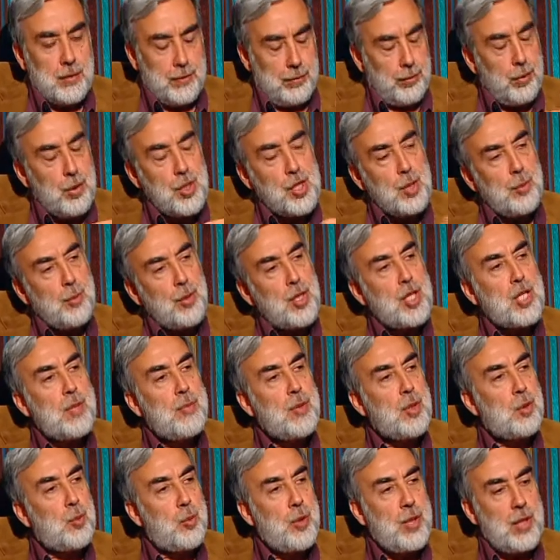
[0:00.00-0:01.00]
full
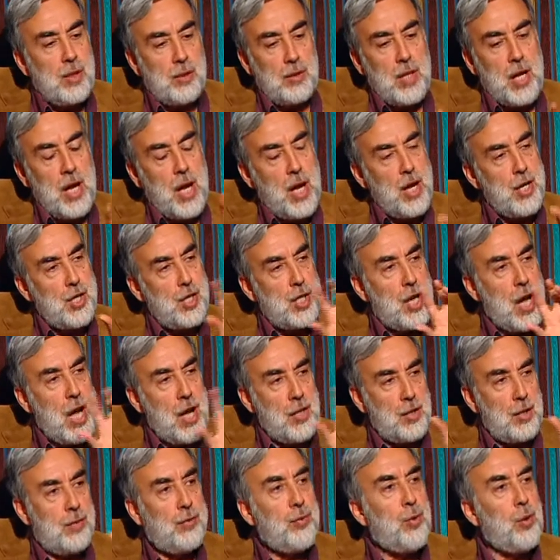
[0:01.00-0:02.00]
separation between the Hajj
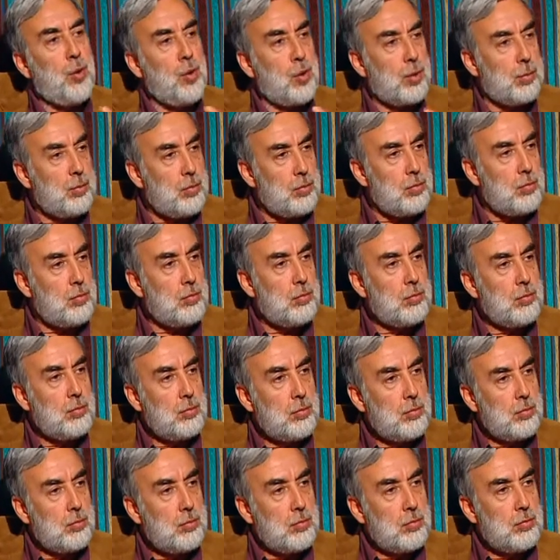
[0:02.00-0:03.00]
as a form,
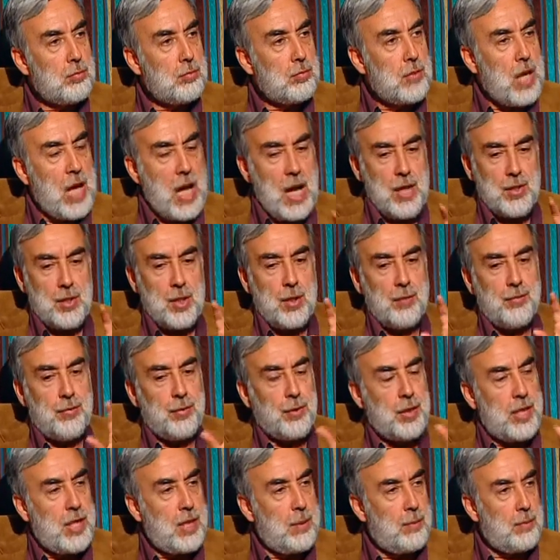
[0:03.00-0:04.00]
as a
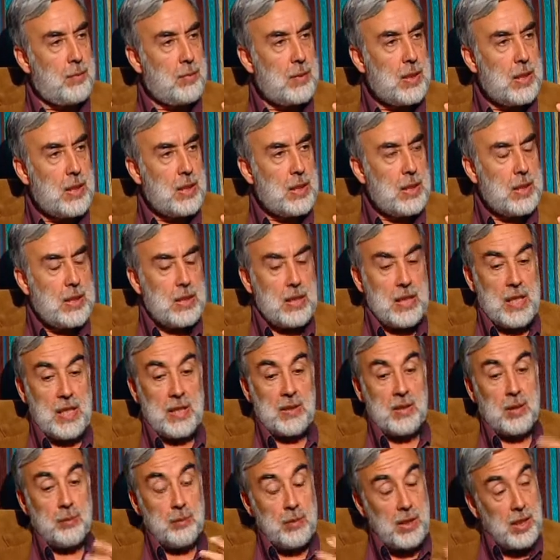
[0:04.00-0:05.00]
frame,
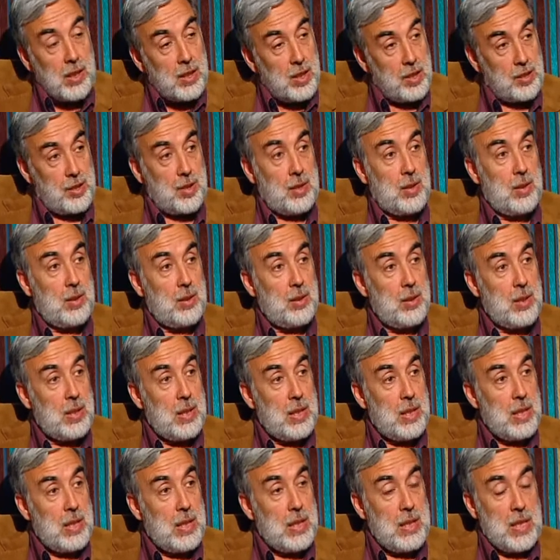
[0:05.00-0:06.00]
and the meanings
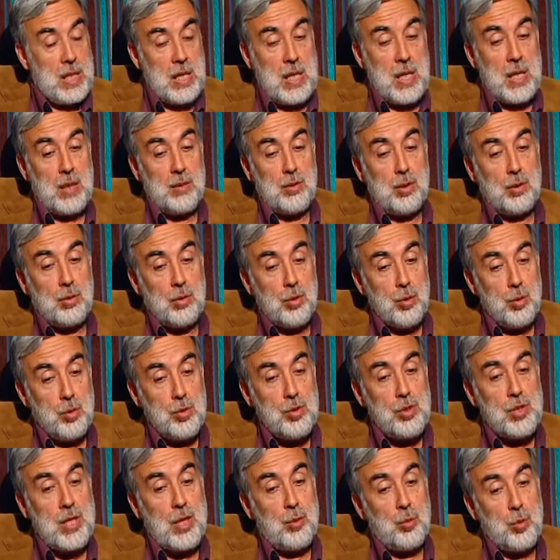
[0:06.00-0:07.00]
and the
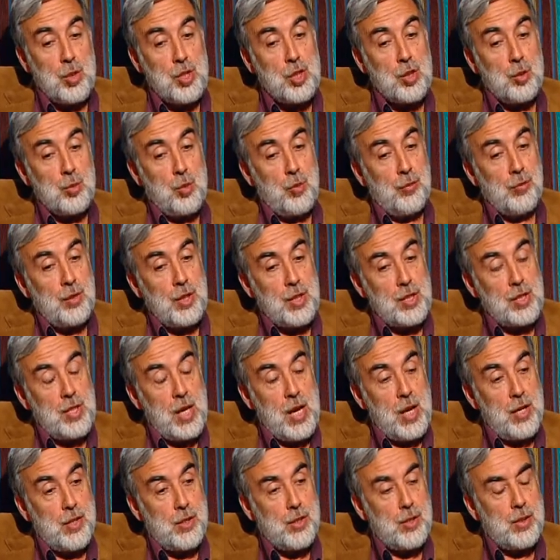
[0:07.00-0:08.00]
goals and wisdom of this
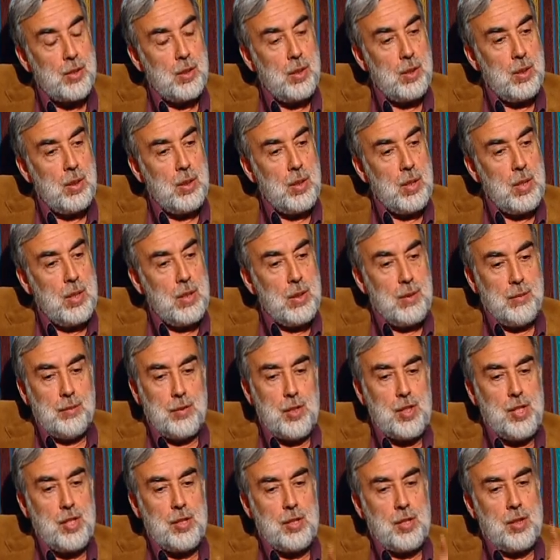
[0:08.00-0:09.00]
Hajj.
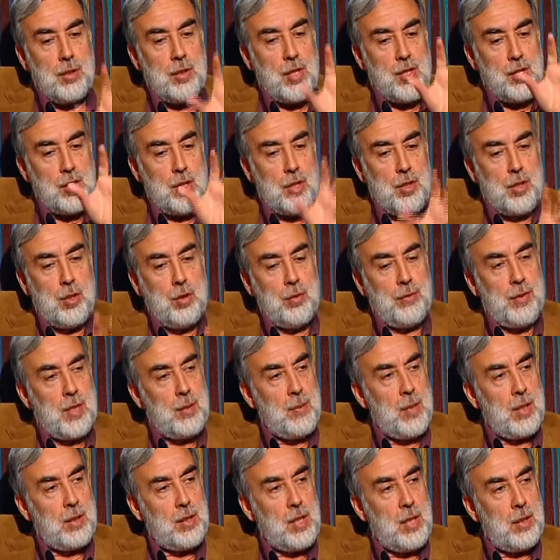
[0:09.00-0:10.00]
This is in the section of
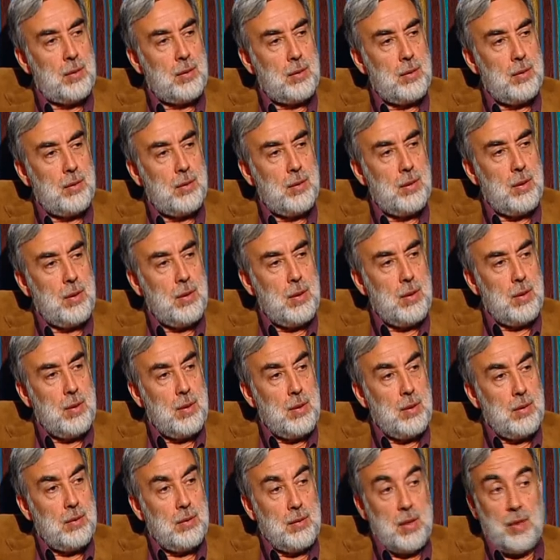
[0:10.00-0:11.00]
Ibadat.
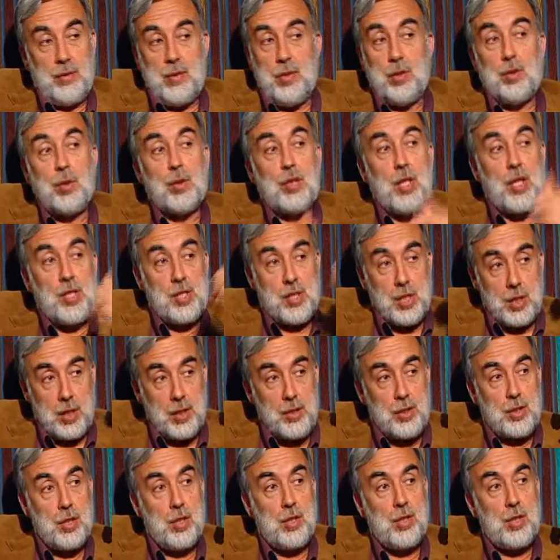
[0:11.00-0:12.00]
Now if you go to the
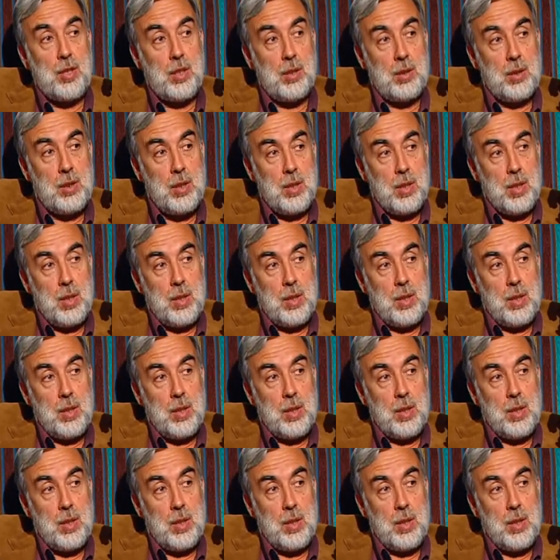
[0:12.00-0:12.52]
second section,